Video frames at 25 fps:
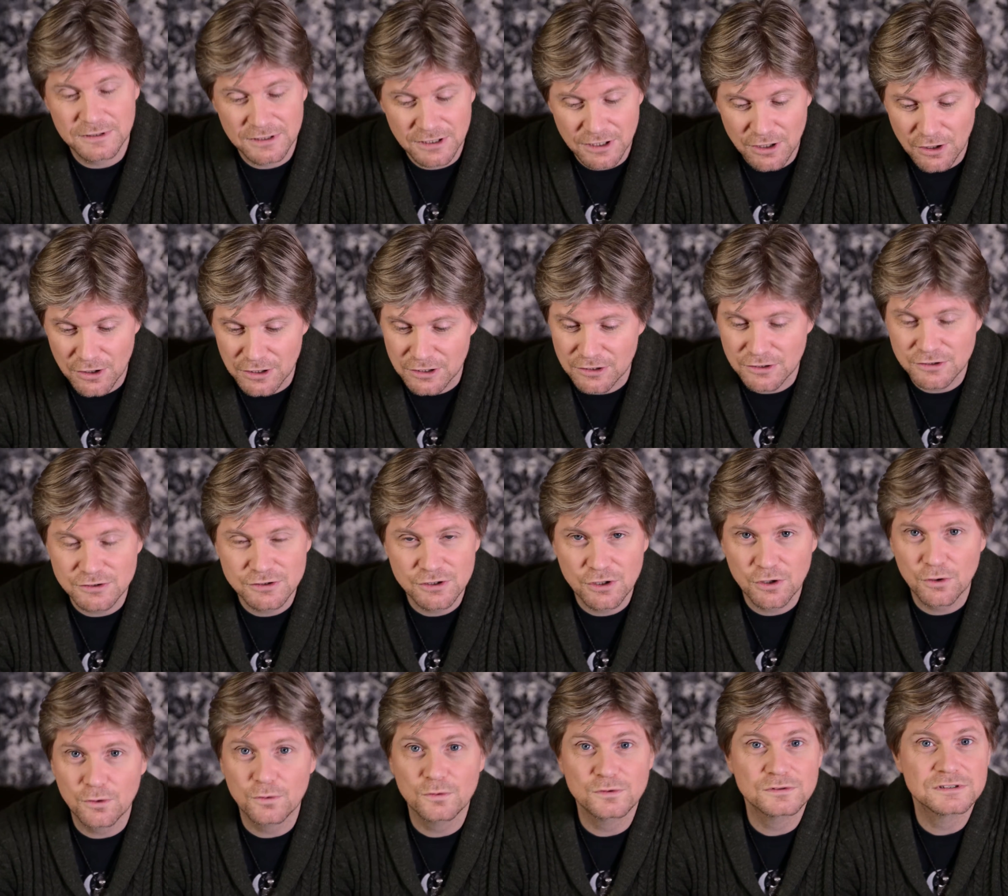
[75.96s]
you know, it looks
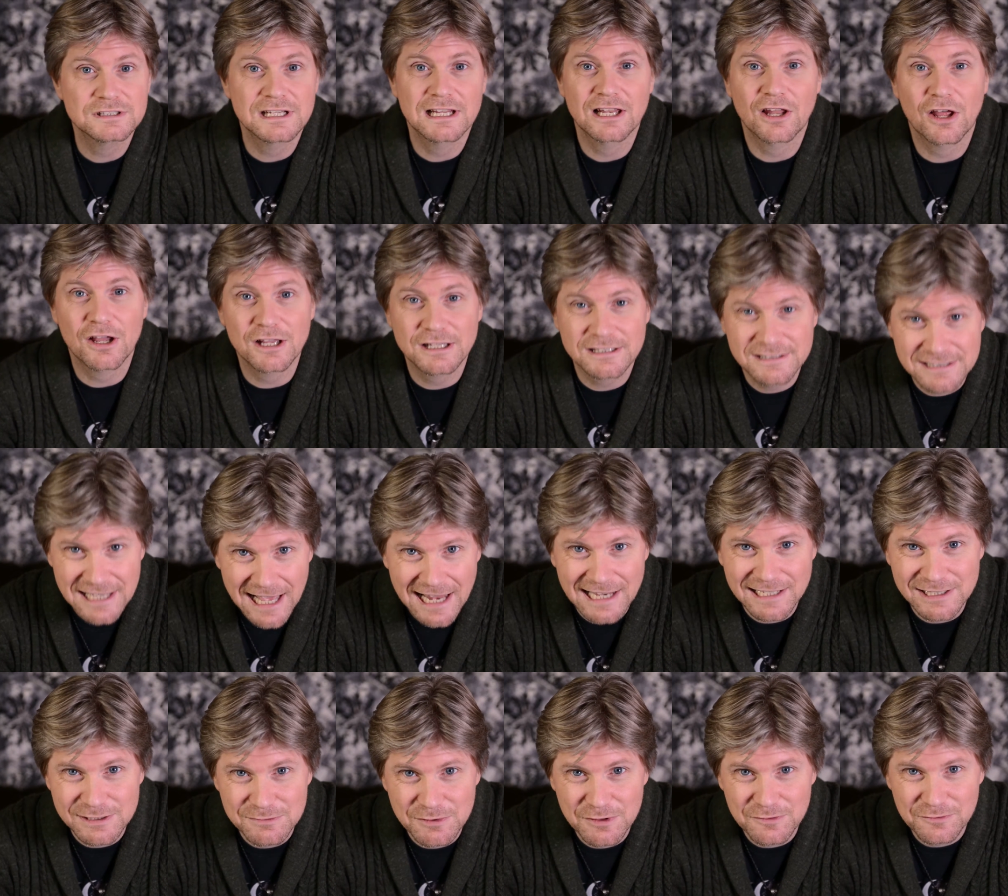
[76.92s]
cool, say like
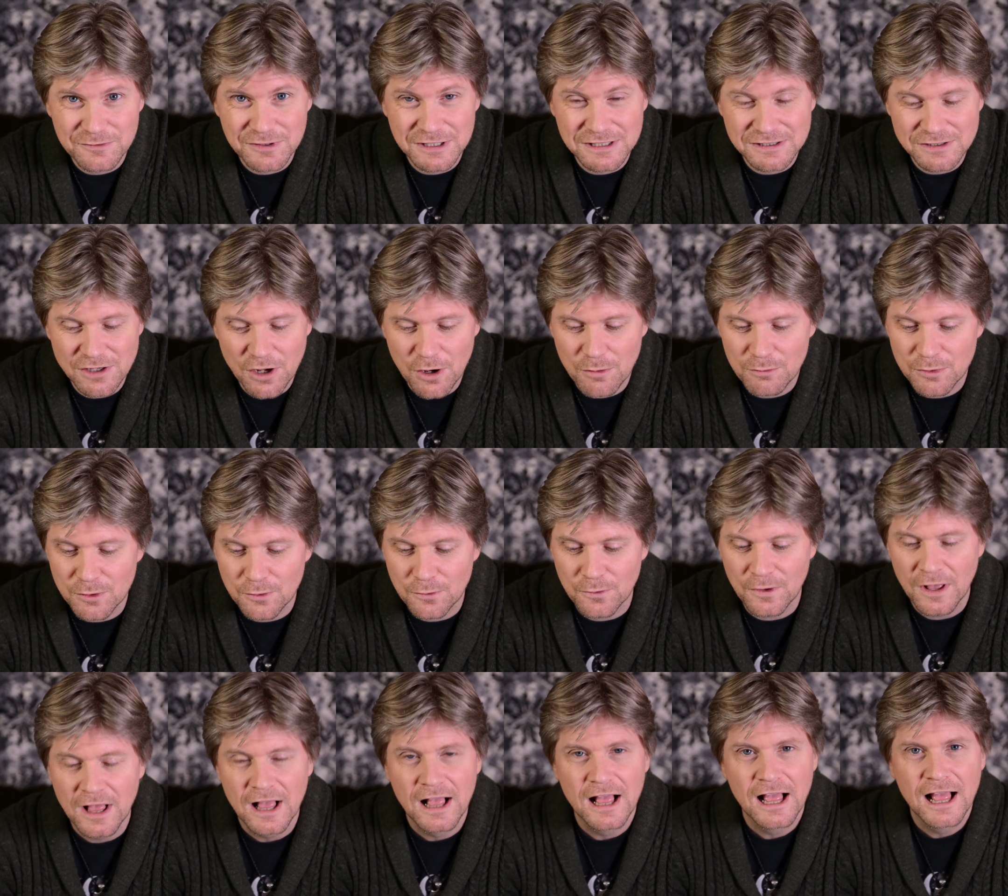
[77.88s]
Talisman, for
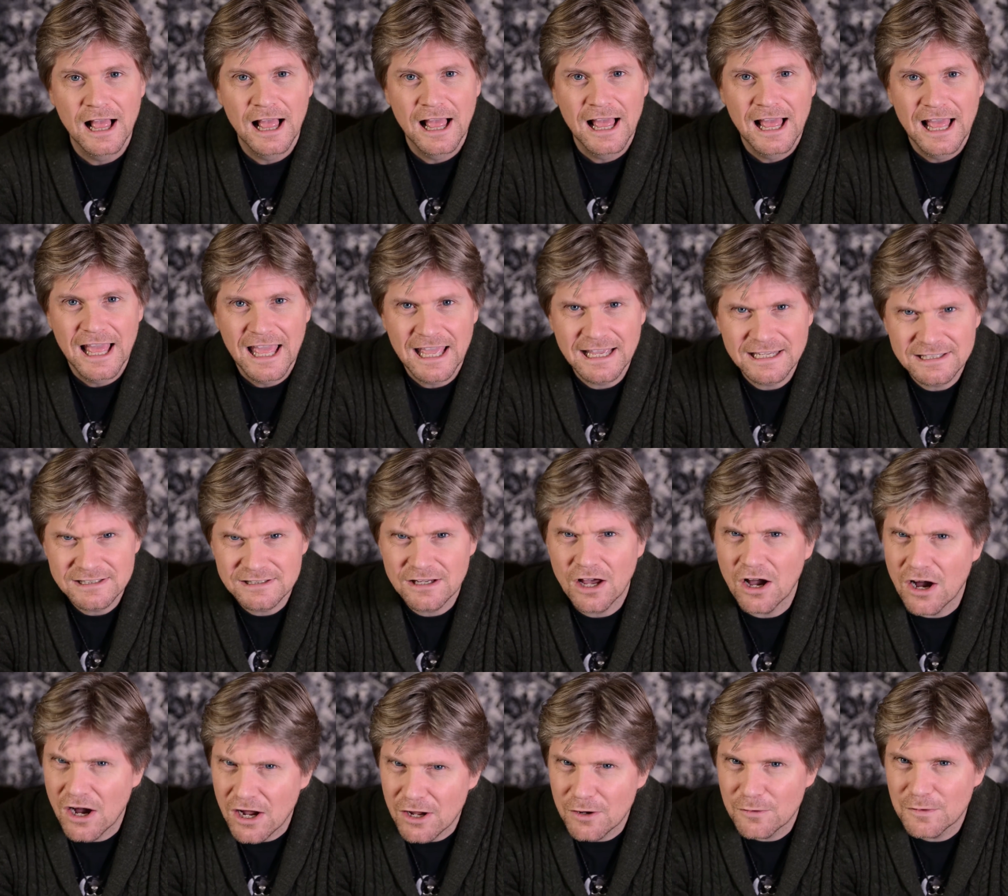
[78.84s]
example,
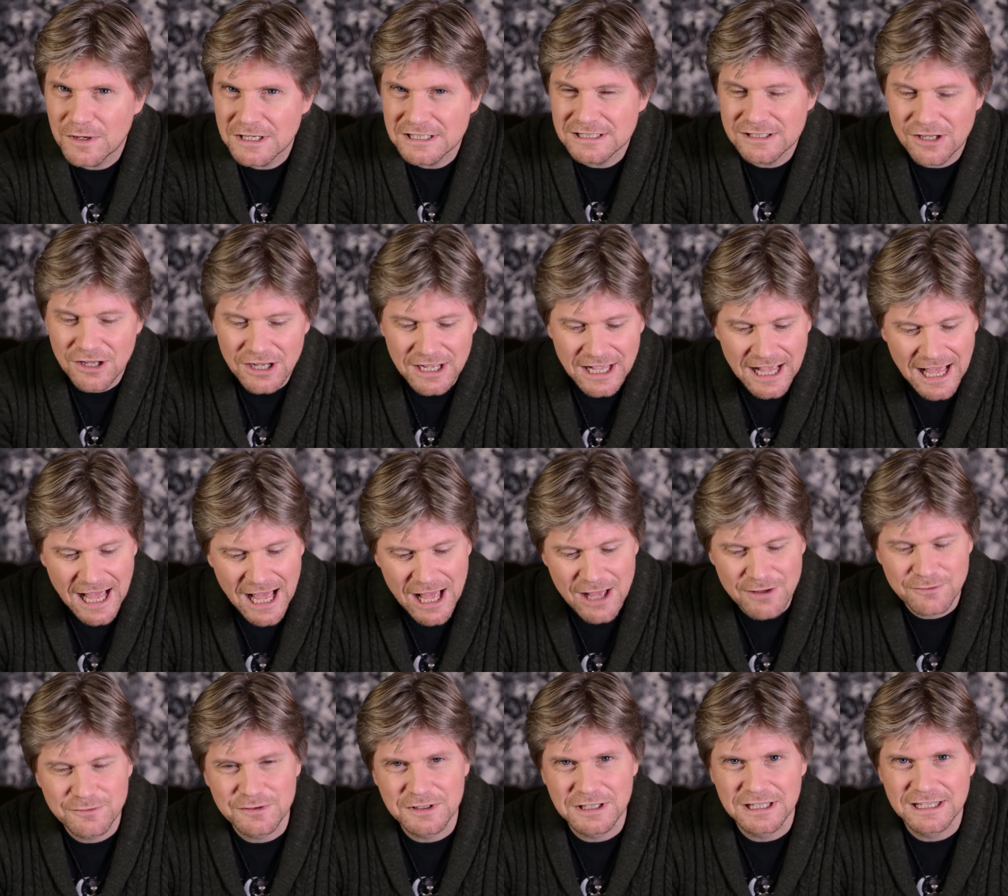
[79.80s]
I always like
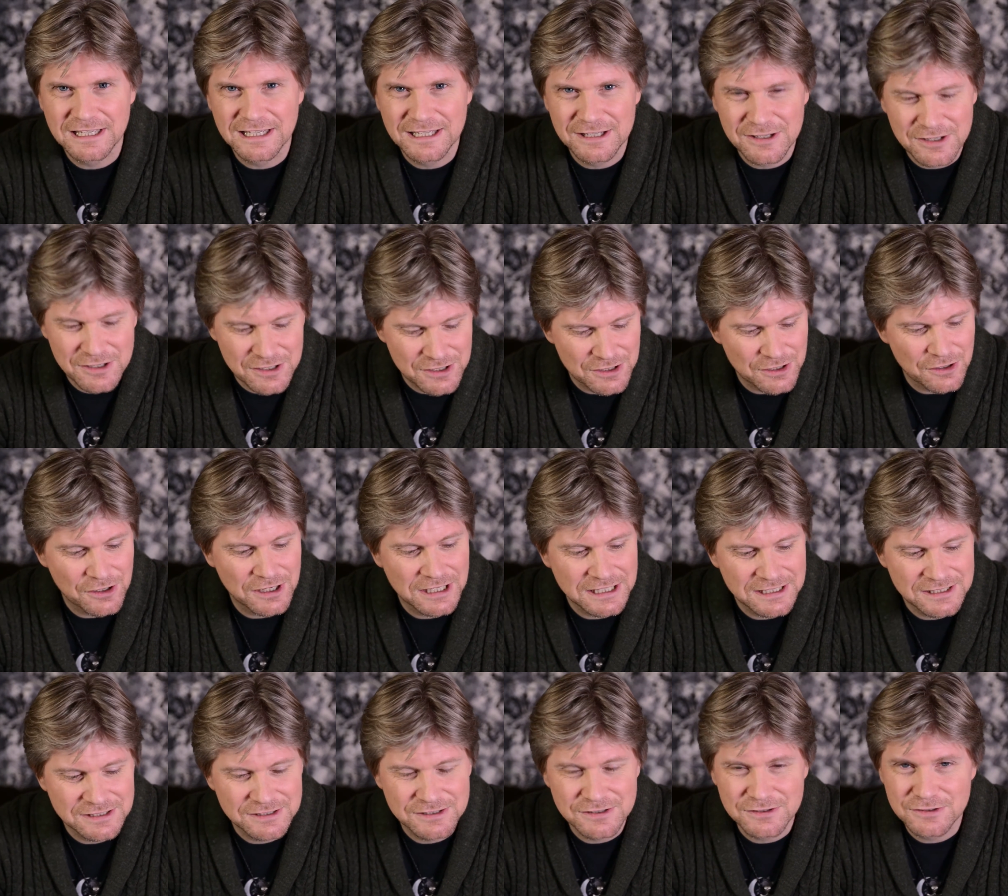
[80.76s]
having
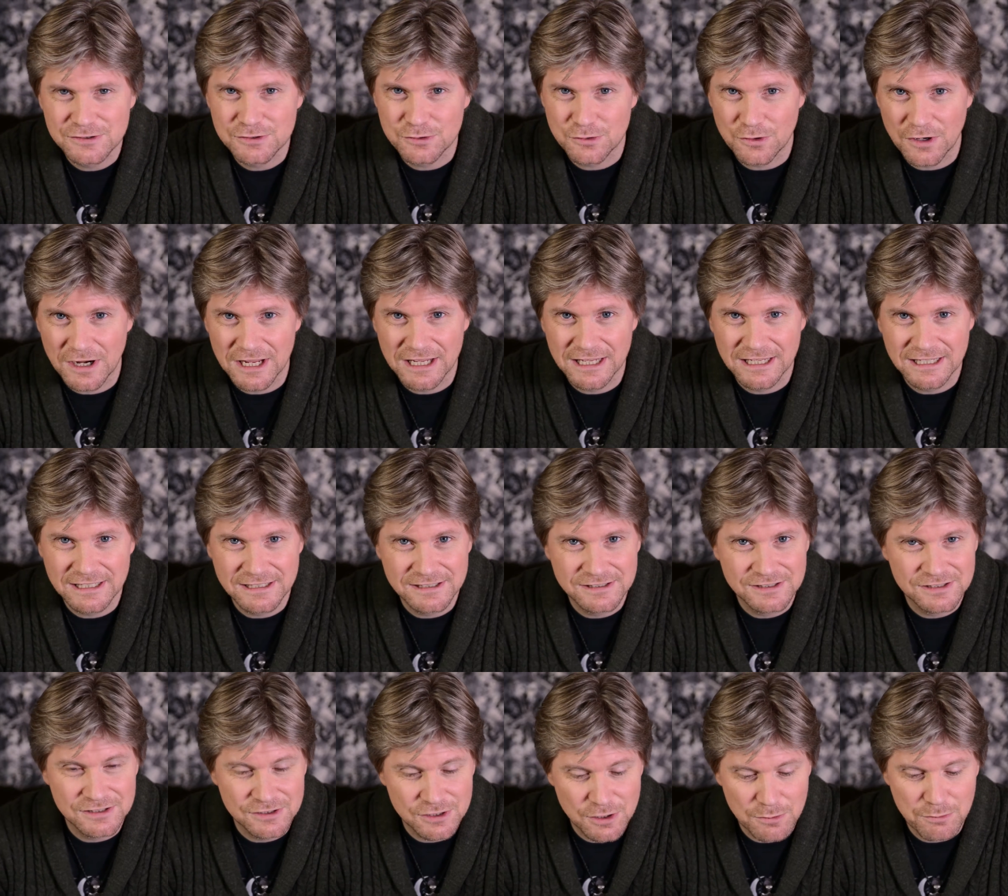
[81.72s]
nice
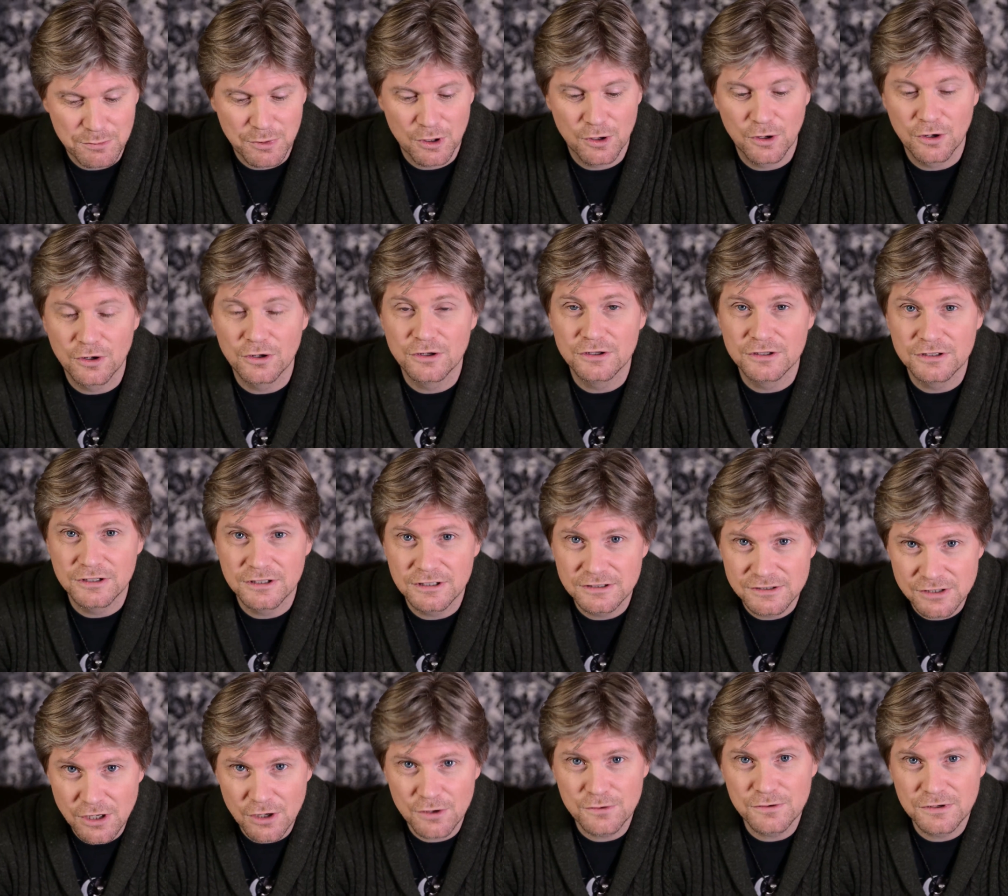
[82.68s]
trays to put your
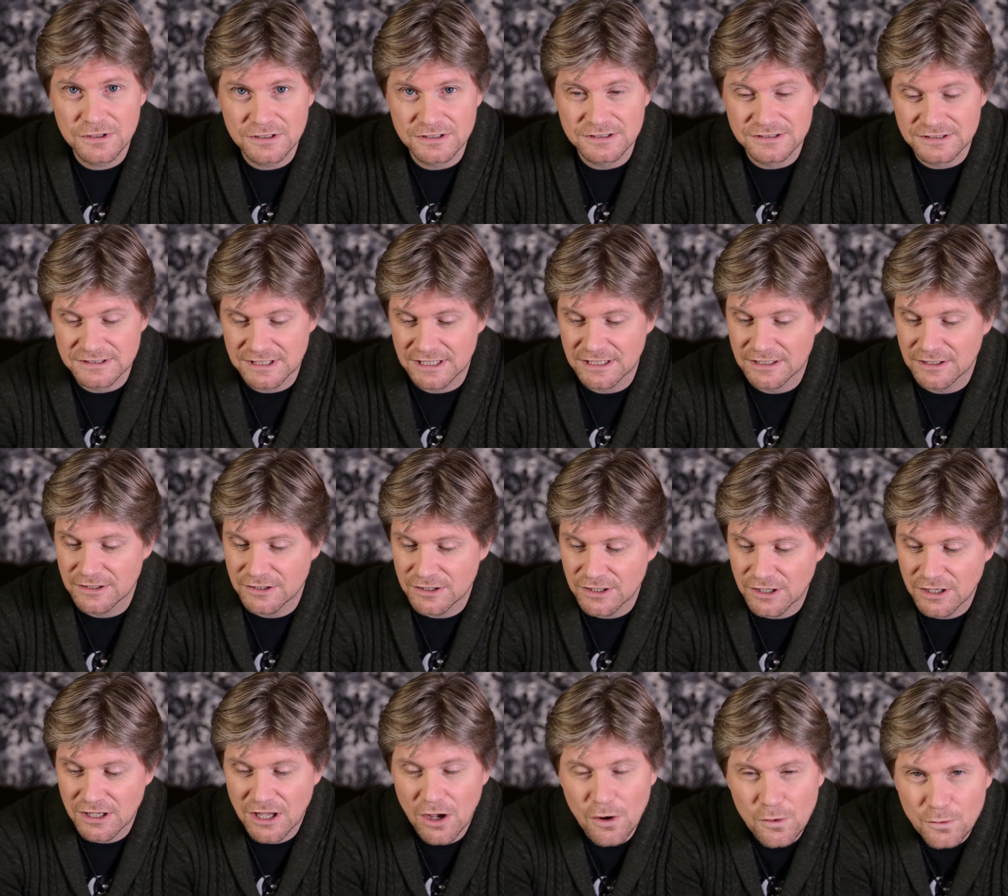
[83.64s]
tokens in and
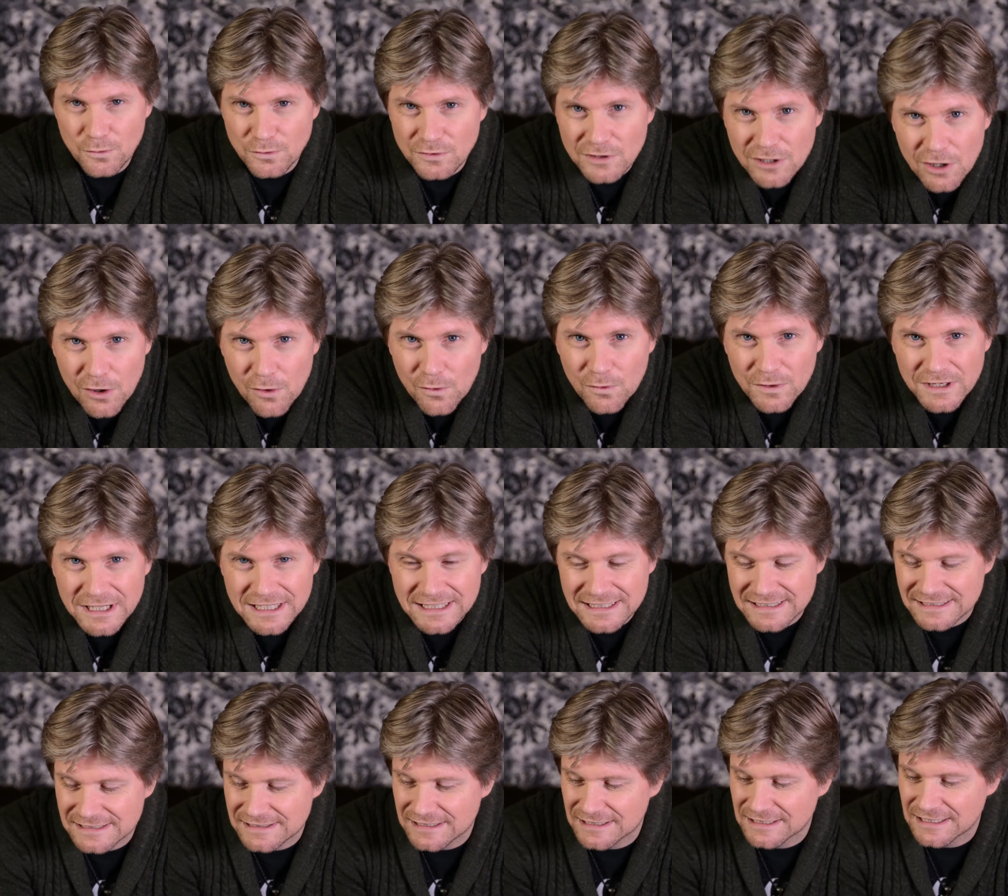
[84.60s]
your gold
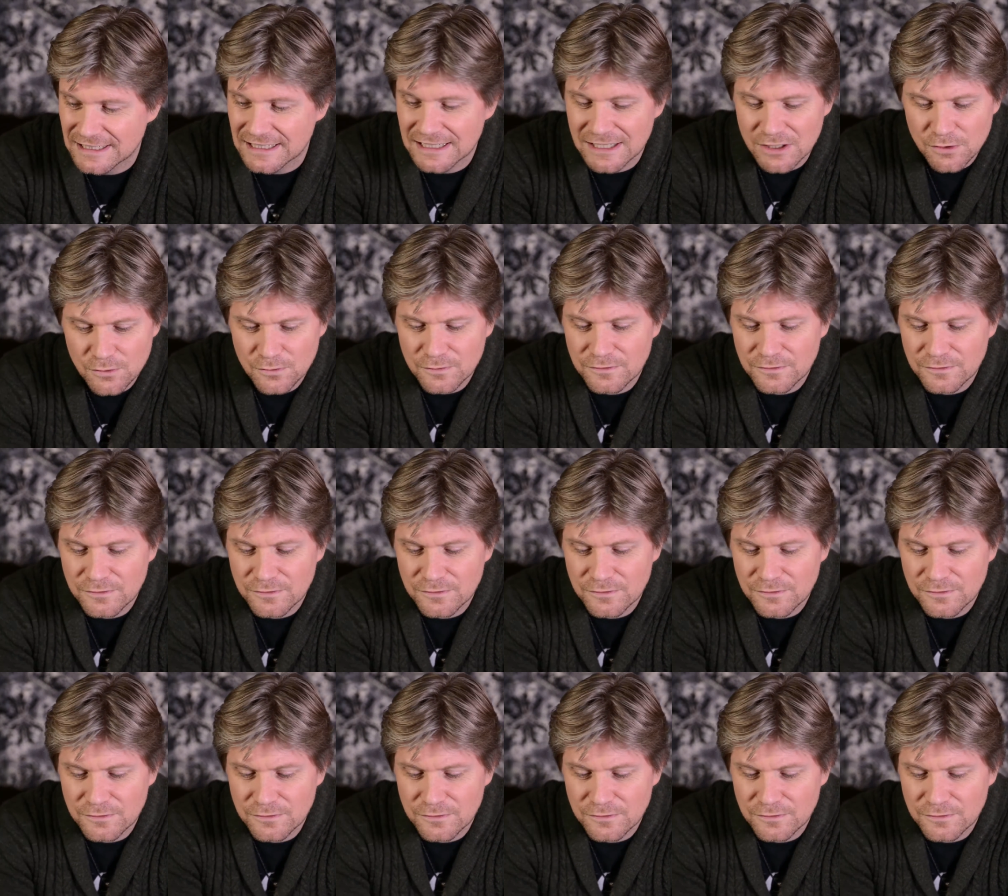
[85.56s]
coins and your little